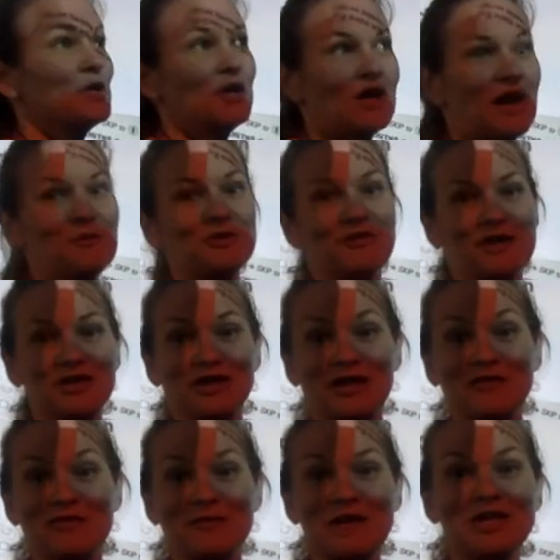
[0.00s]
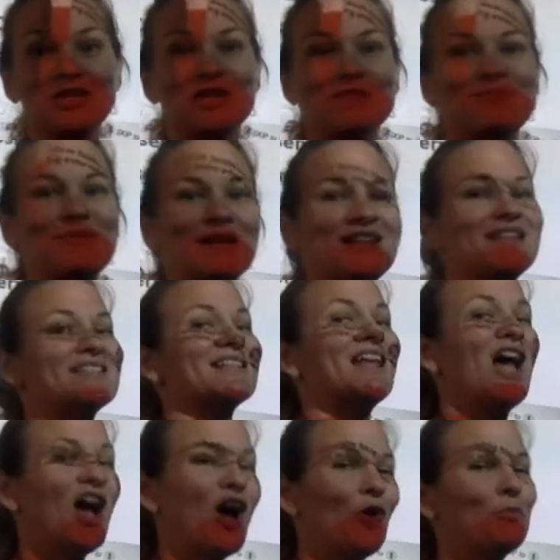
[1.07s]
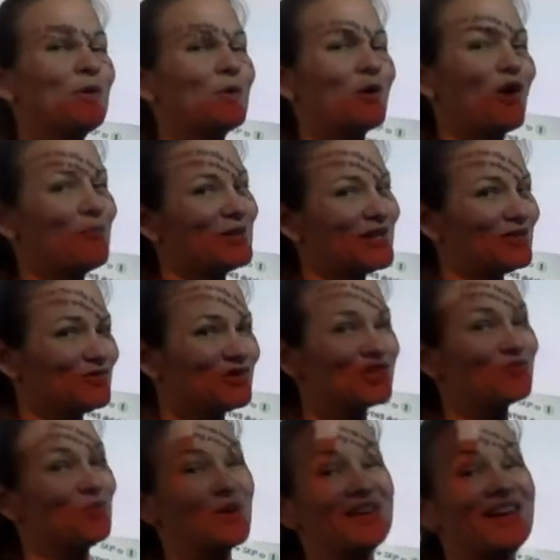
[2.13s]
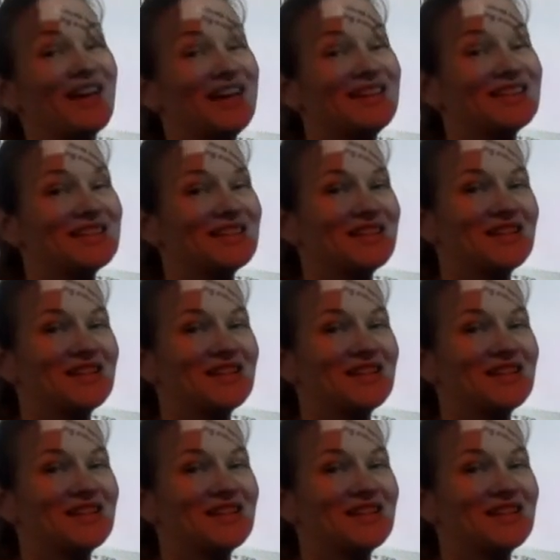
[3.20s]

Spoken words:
good observational information, but it doesn't help you at all because it's just one night,